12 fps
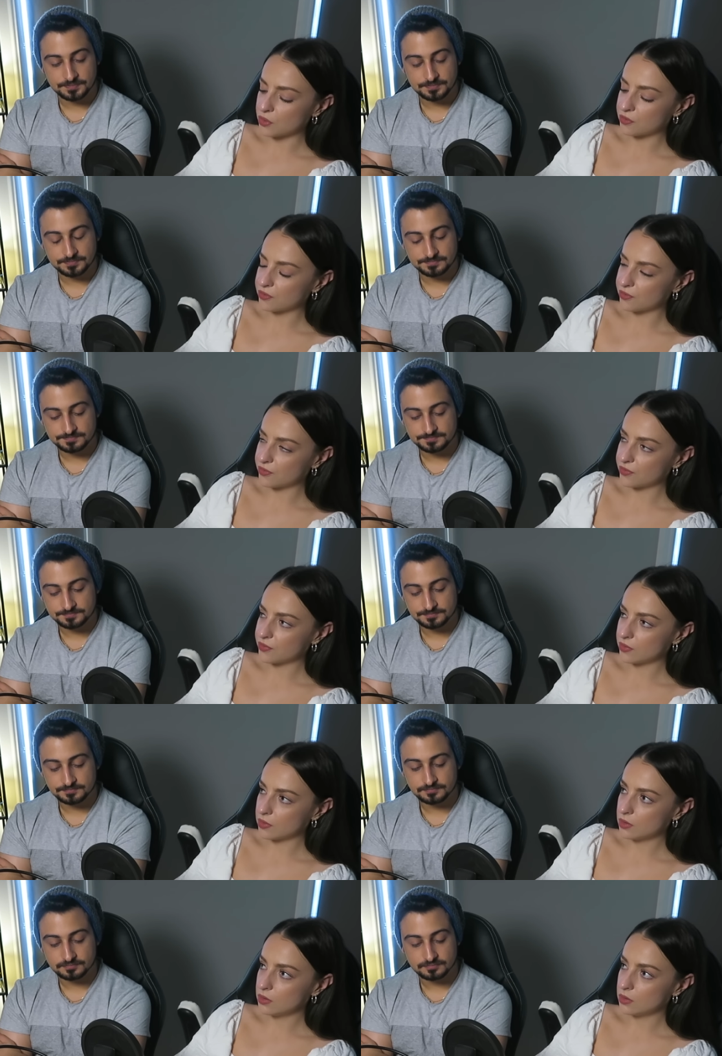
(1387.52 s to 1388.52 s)
Speaker 1: of
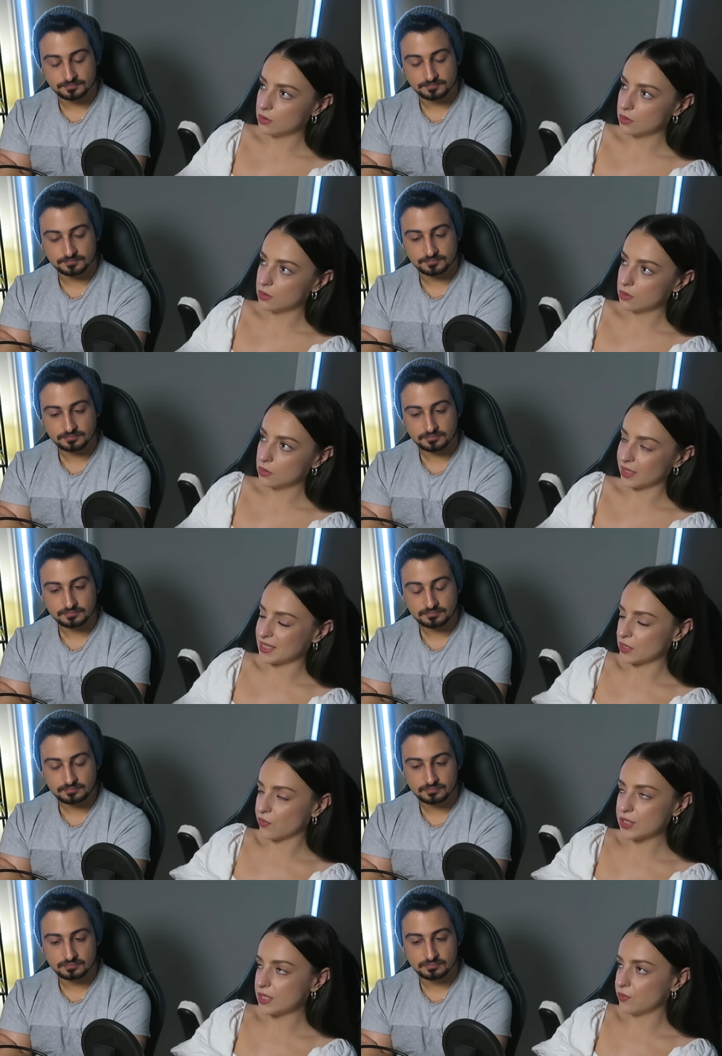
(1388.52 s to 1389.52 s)
like he's
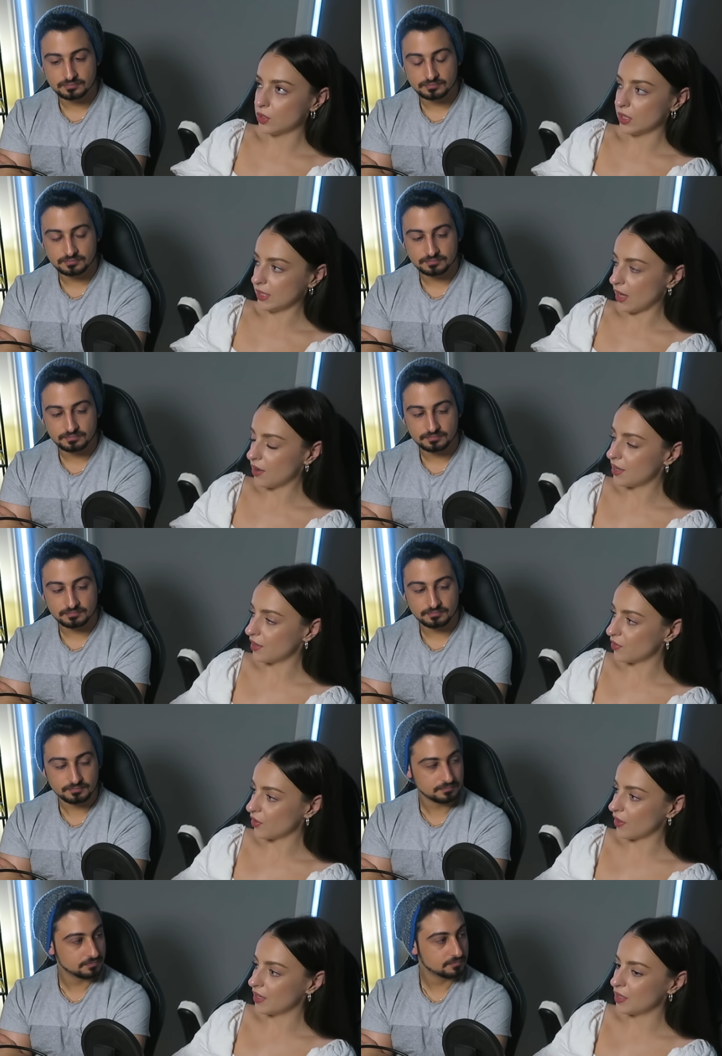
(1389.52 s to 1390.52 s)
obviously really young and
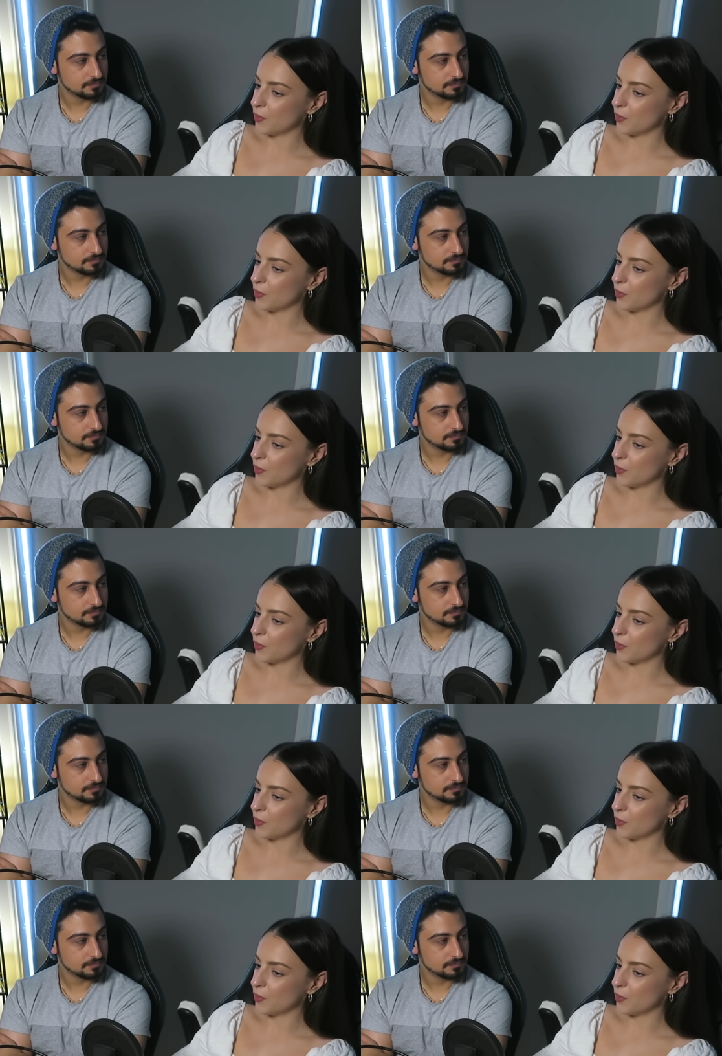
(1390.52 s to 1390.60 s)
everything, and he